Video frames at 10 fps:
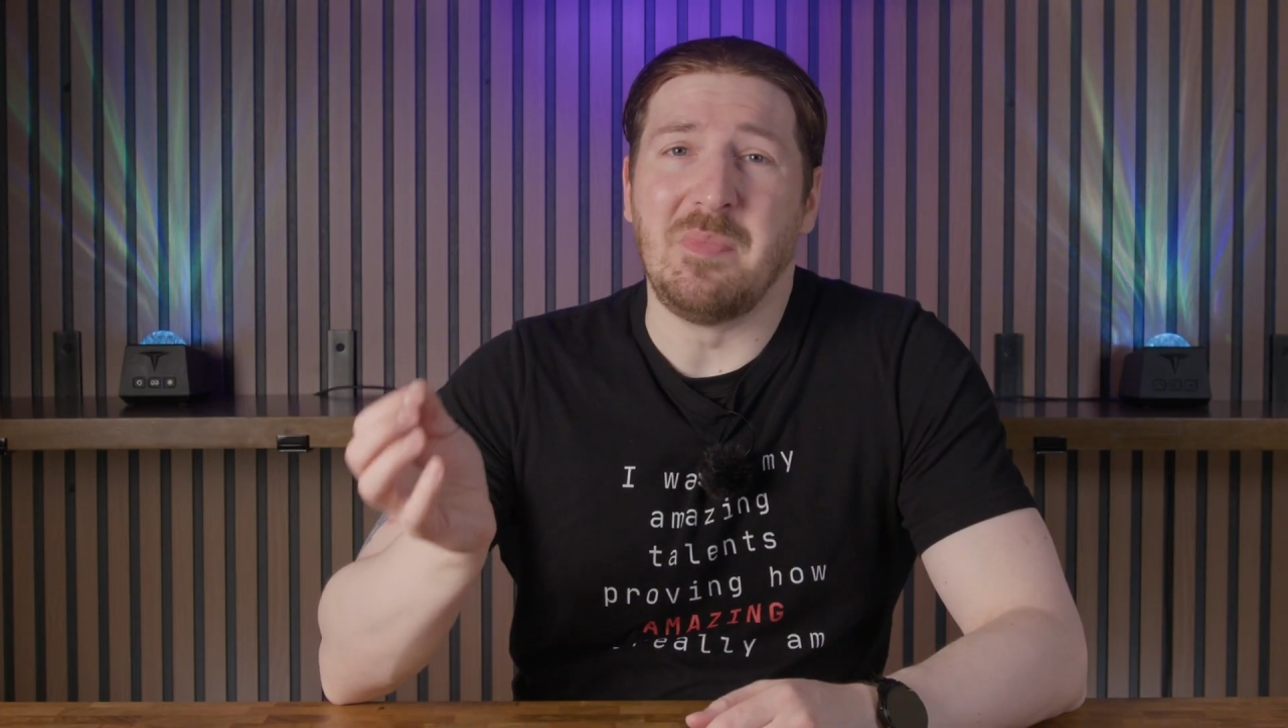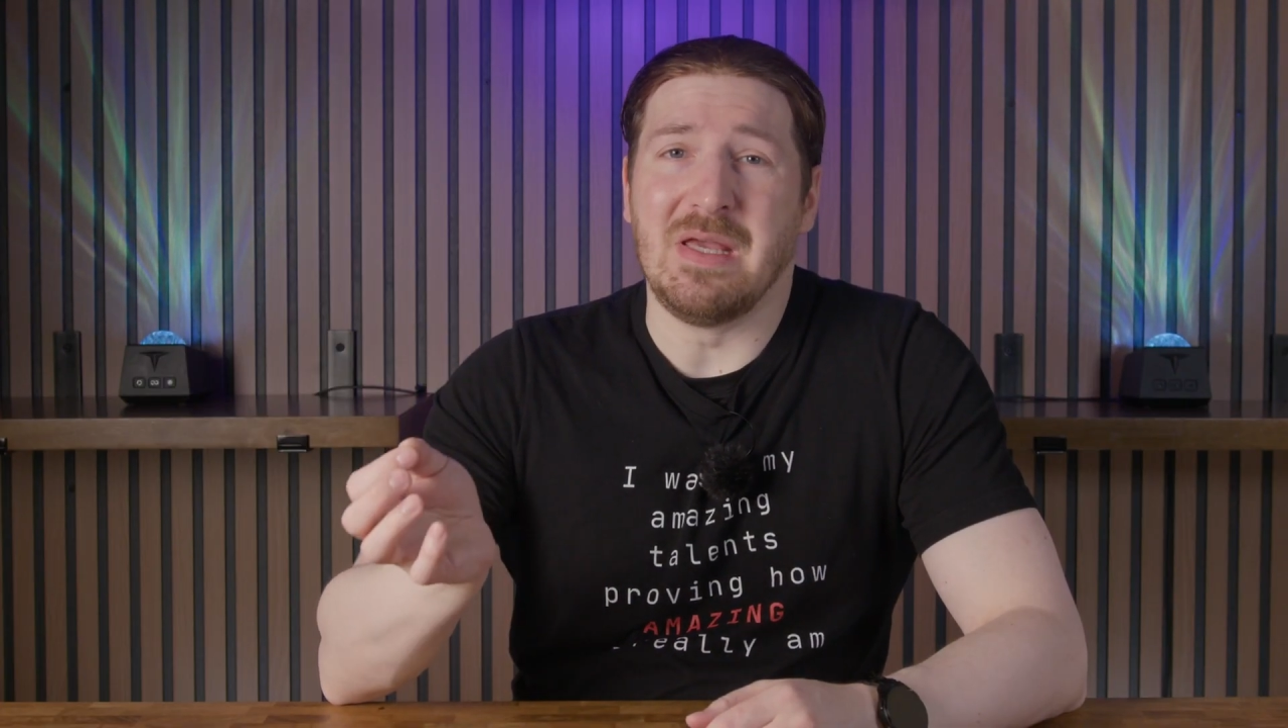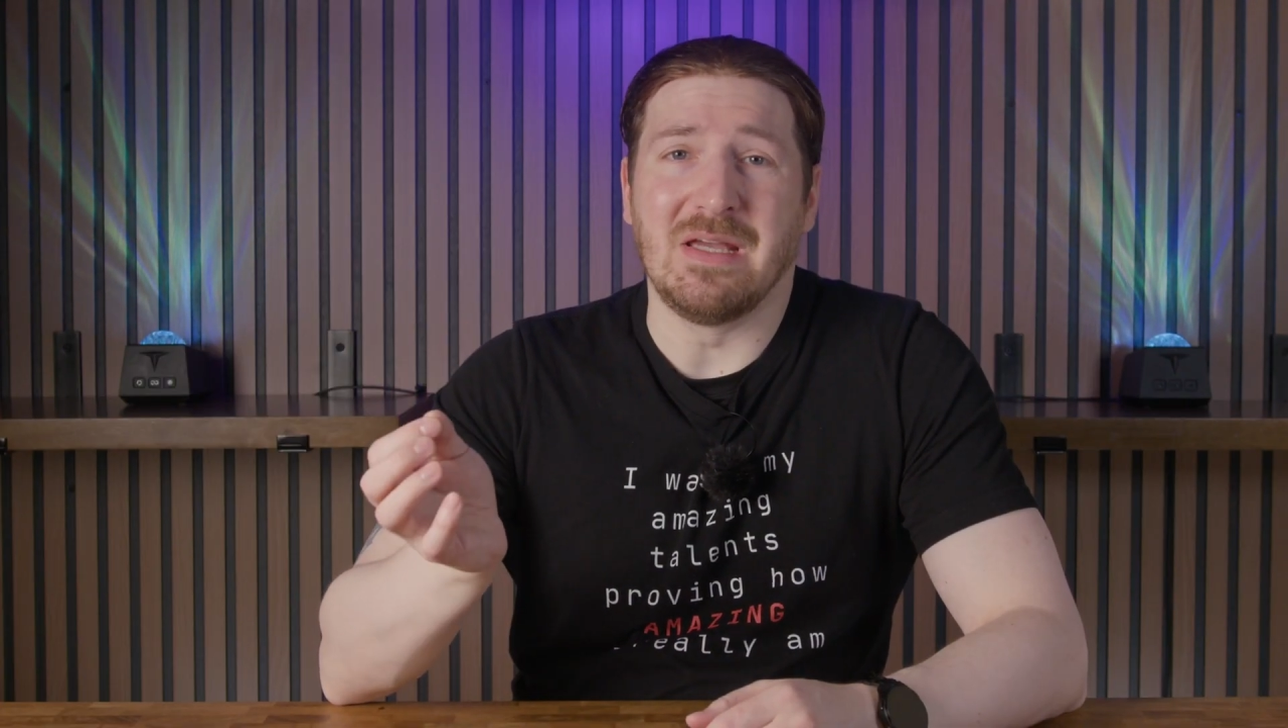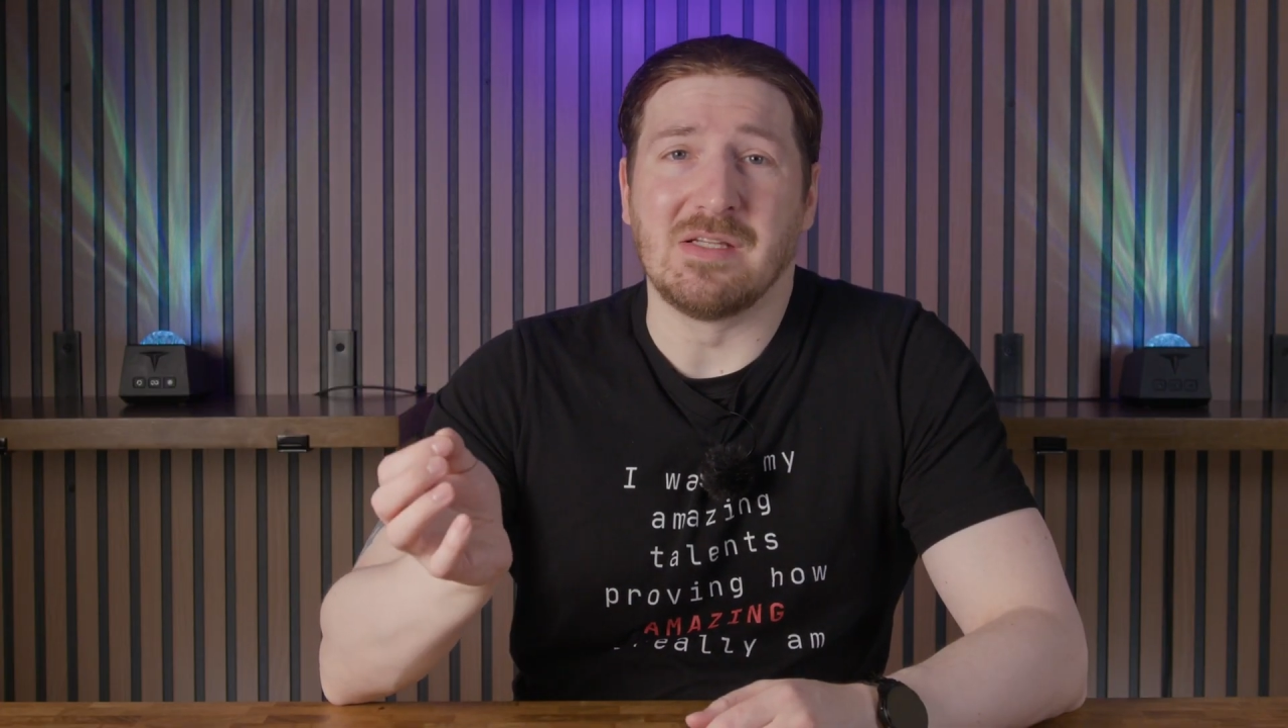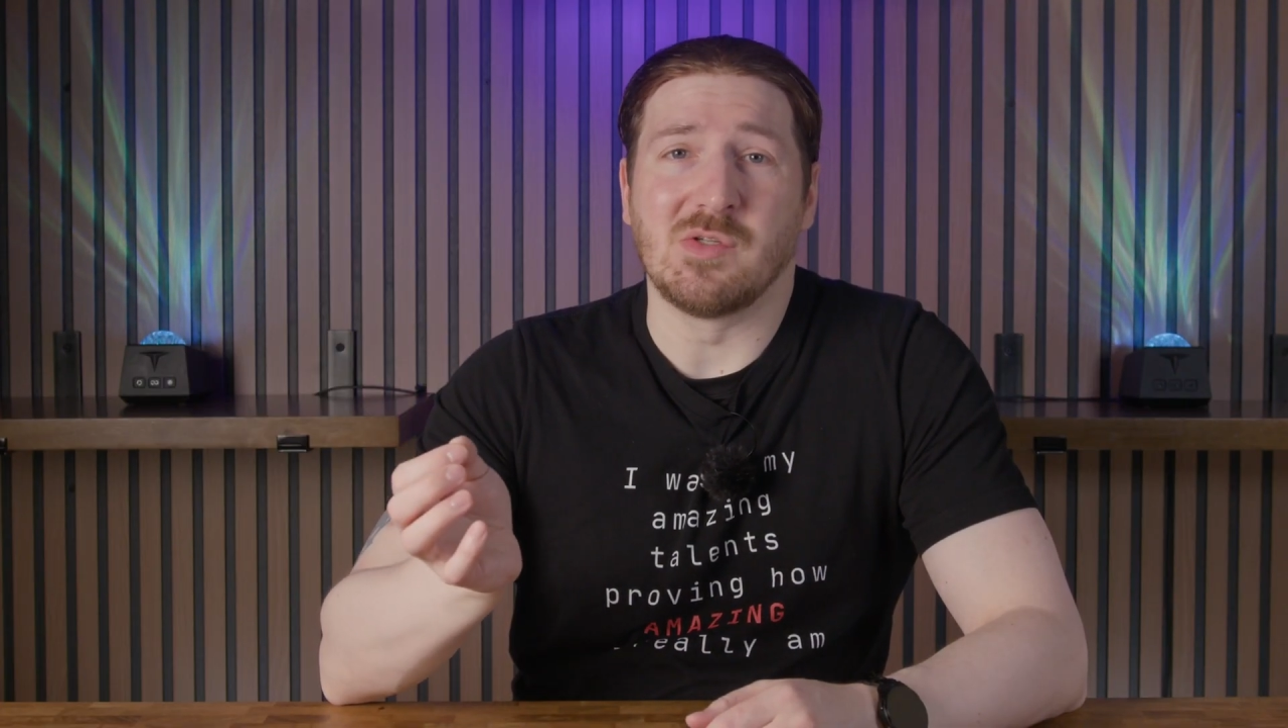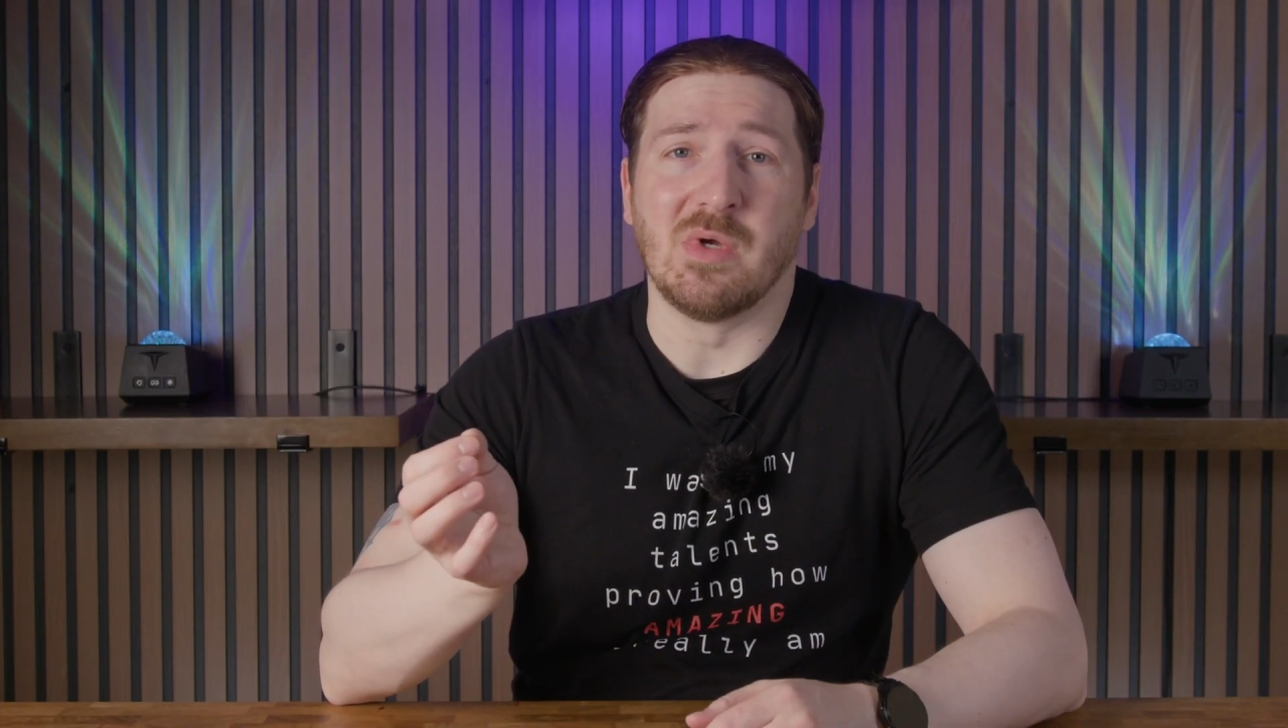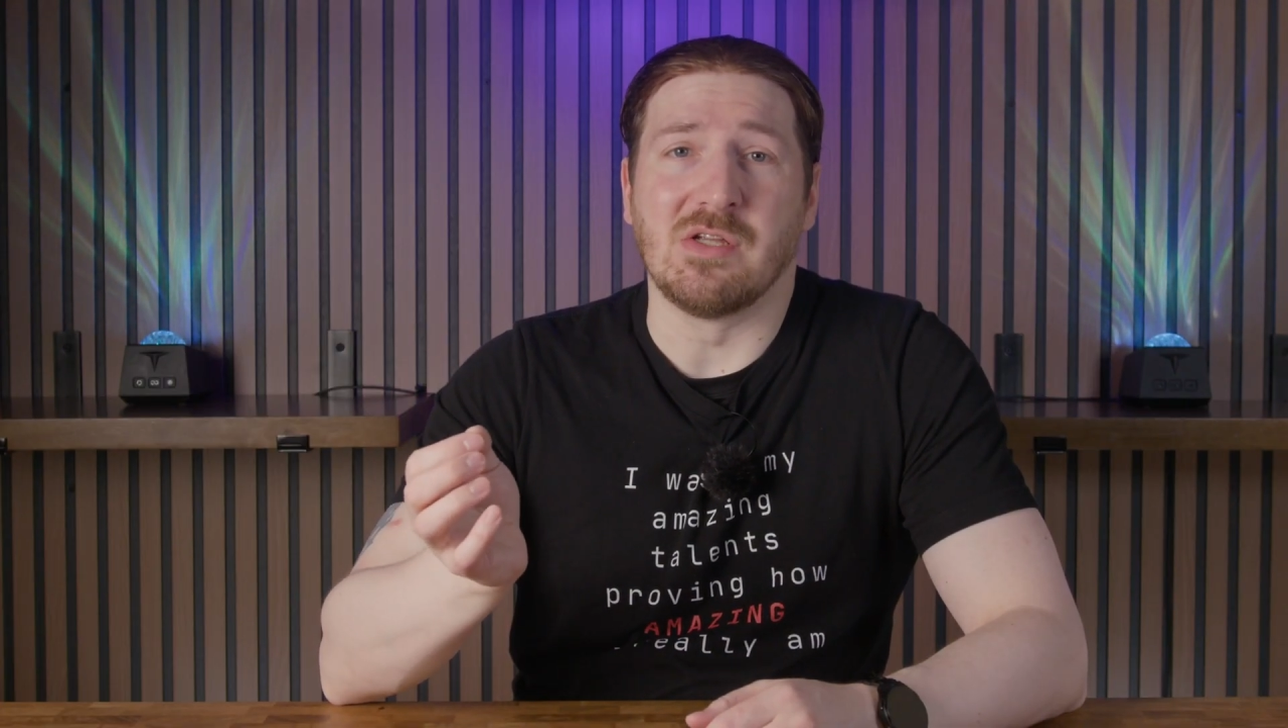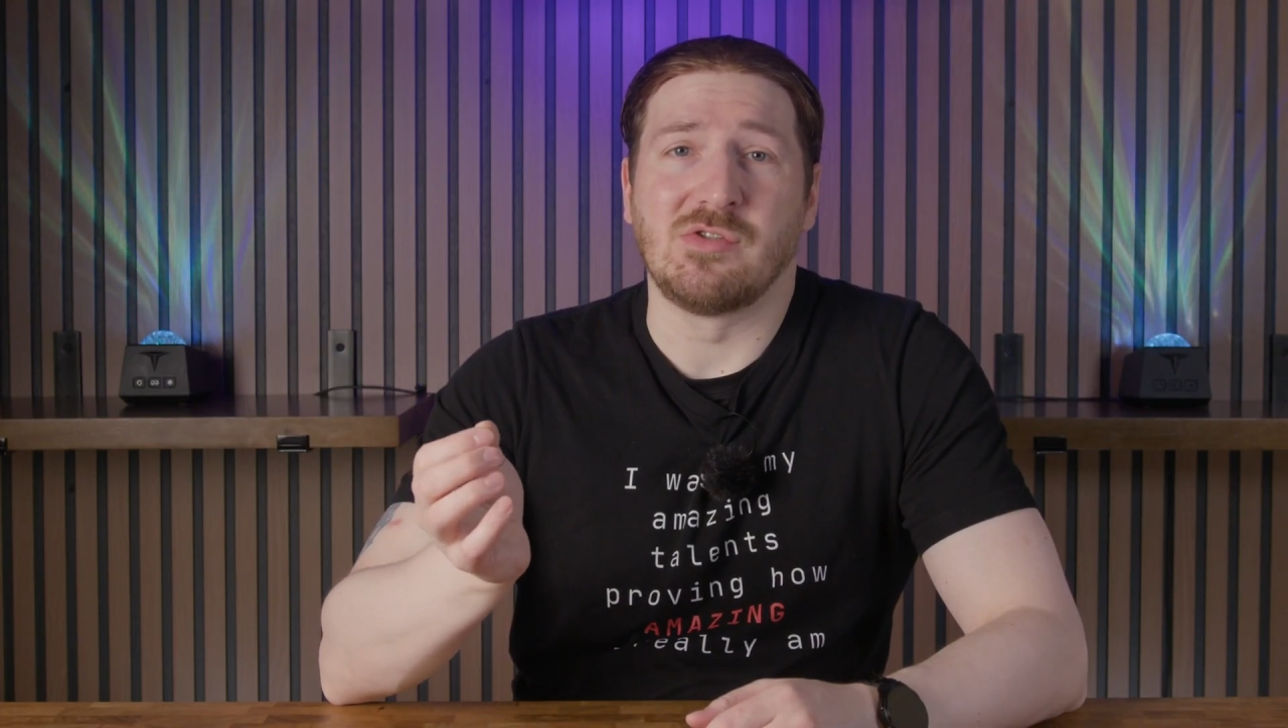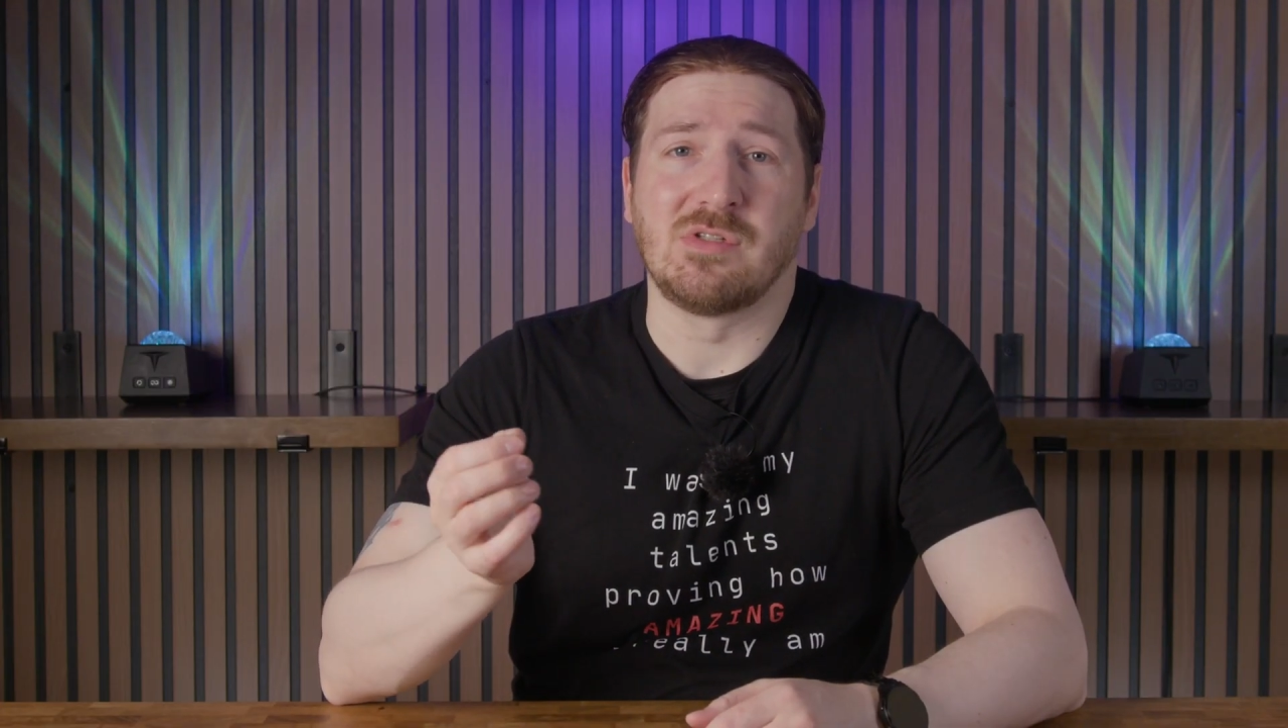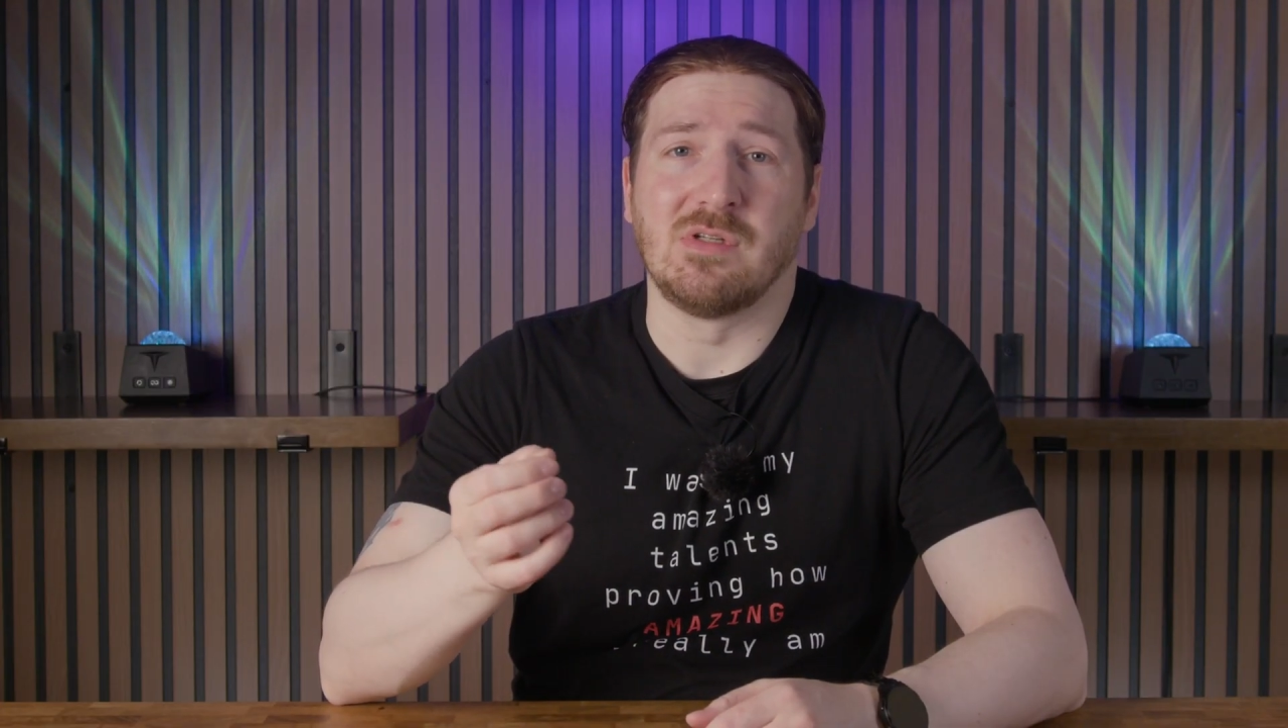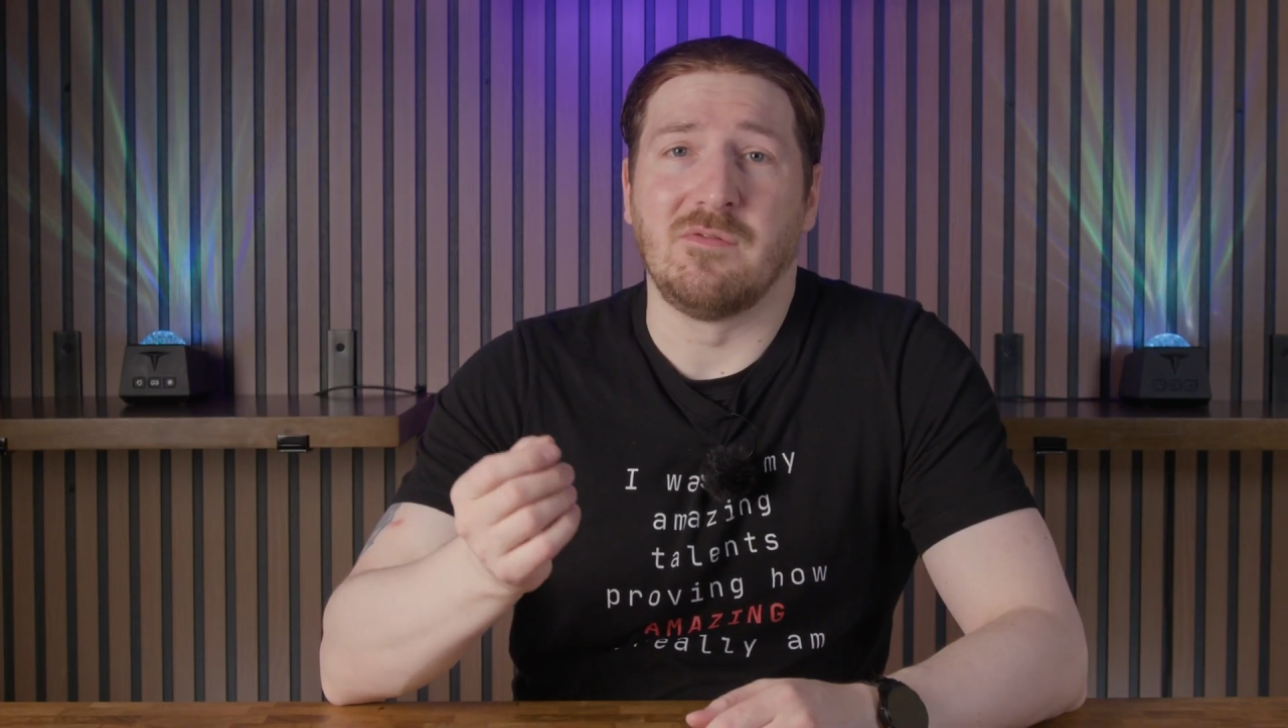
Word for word: big switch.